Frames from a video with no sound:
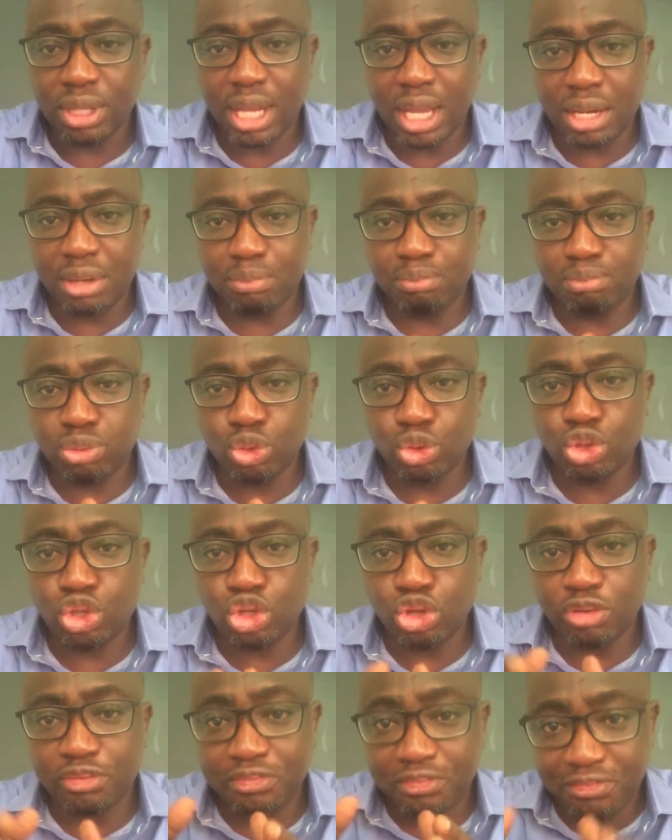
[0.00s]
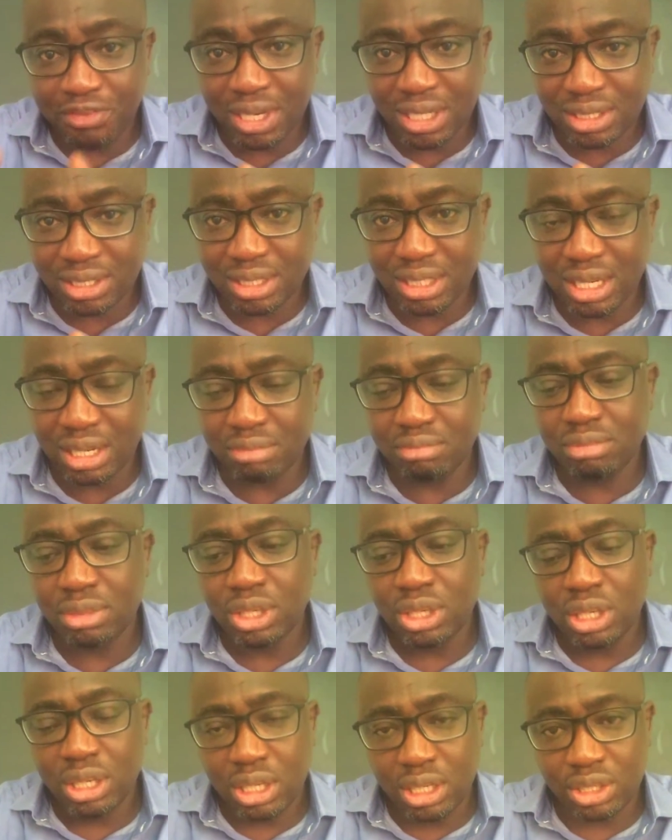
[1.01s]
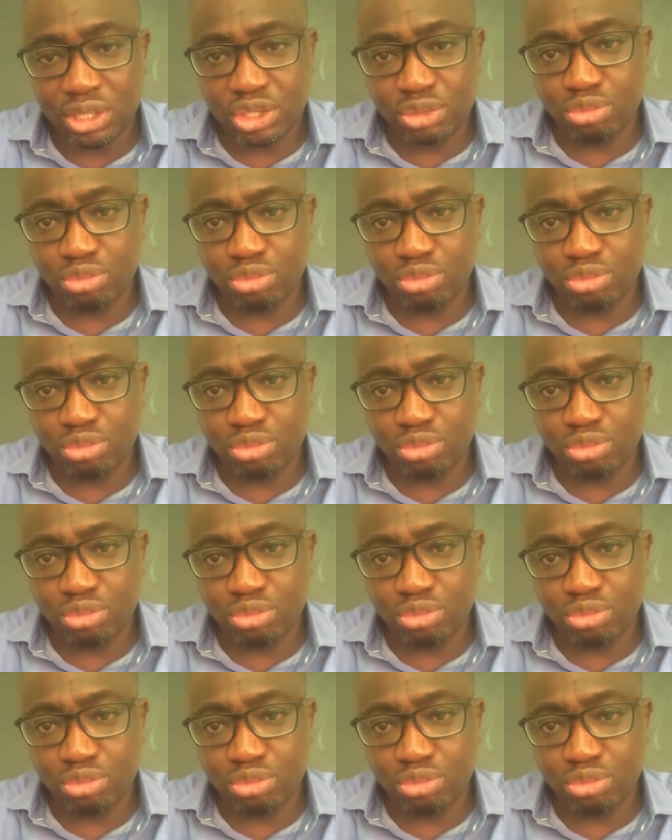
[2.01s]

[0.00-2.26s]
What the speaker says: then put your first name in